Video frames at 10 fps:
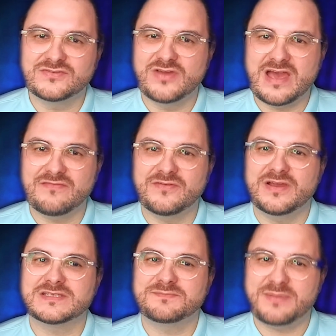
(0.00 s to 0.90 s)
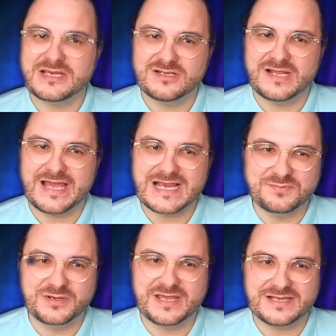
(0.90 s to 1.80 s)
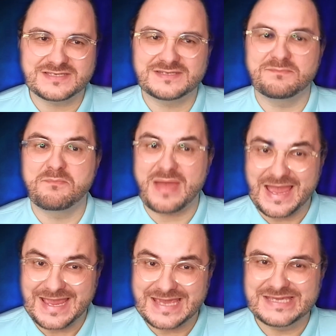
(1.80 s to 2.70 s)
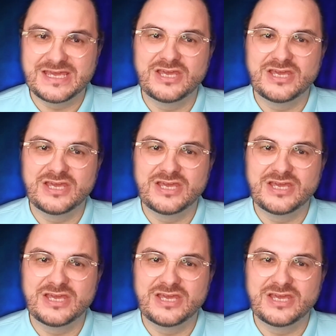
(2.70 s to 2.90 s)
to have a special expert guest back,